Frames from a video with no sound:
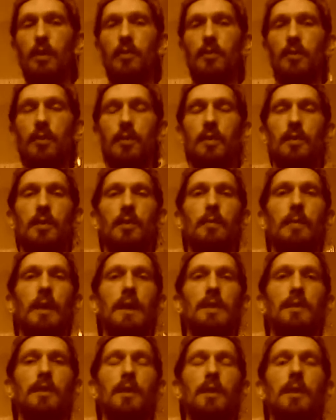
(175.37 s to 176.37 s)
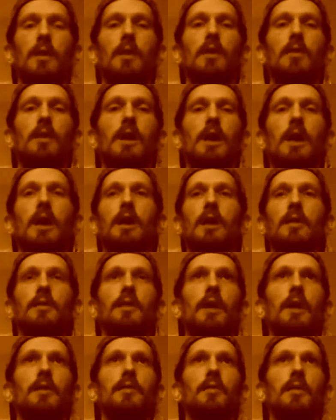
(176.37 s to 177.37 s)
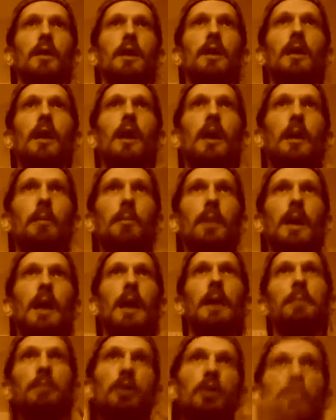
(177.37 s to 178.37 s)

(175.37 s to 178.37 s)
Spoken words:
just as a basic, these guys are like, beep,